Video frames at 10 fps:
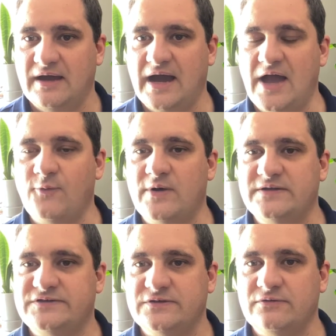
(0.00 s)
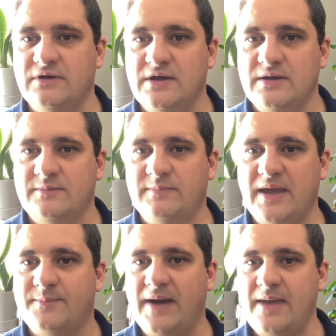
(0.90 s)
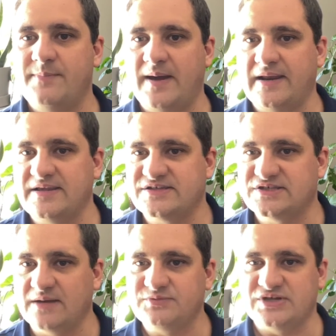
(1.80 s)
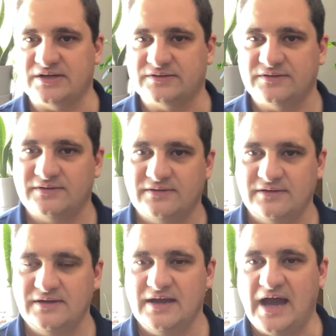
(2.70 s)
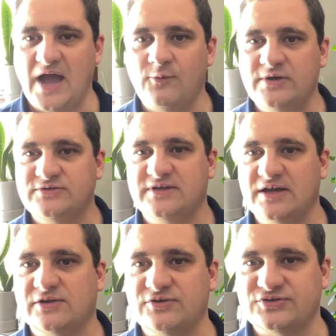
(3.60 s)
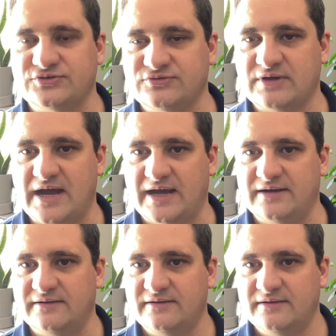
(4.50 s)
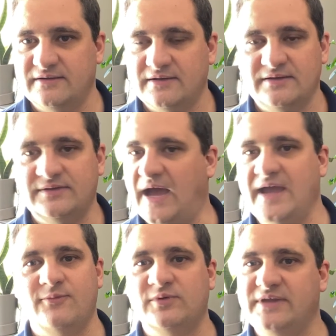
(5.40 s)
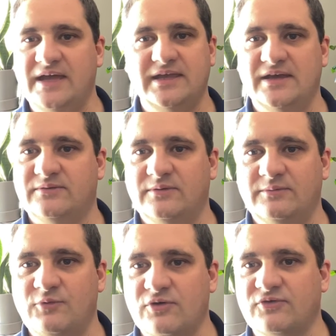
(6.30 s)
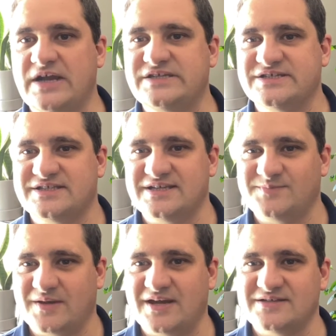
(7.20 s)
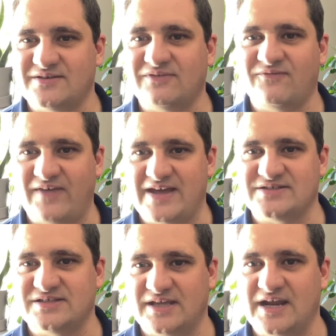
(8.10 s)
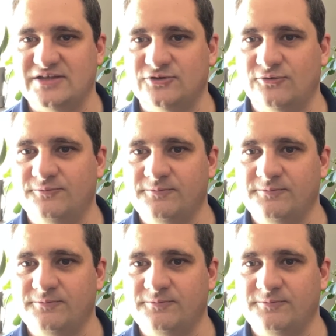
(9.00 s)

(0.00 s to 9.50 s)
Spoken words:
I want to make my body subject. I want to get closer to God. I will not get more righteousness because of the fasting that I do.